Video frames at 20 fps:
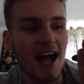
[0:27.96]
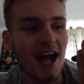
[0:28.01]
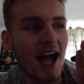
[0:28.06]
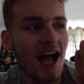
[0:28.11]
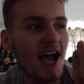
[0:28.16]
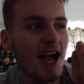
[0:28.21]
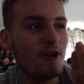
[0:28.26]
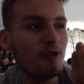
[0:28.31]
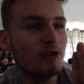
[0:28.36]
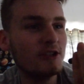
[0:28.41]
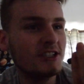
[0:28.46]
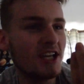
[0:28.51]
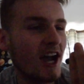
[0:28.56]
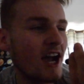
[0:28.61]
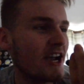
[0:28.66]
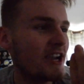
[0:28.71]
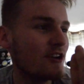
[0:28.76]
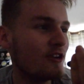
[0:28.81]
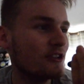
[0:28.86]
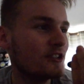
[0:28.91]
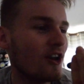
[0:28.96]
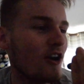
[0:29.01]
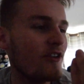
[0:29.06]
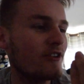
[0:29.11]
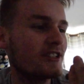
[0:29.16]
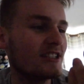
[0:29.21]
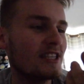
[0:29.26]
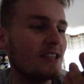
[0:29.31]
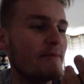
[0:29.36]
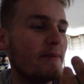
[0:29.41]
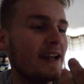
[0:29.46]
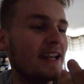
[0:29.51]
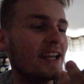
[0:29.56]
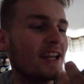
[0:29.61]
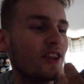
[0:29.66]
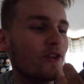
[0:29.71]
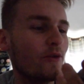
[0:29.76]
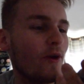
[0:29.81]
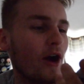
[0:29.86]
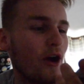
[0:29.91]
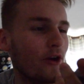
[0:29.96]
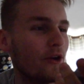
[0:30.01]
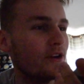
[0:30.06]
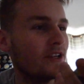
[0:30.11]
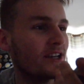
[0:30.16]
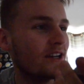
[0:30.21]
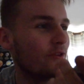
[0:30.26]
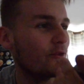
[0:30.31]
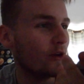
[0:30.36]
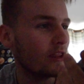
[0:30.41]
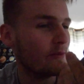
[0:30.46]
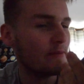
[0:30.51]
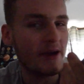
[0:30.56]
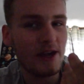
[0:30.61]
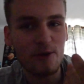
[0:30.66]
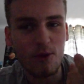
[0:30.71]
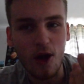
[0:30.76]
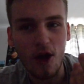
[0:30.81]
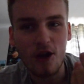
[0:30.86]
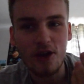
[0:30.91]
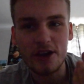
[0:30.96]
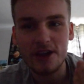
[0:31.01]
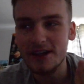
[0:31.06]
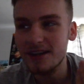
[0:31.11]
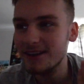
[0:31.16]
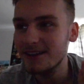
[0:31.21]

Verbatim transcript: I will tie your dog to the middle of the road with a big rock.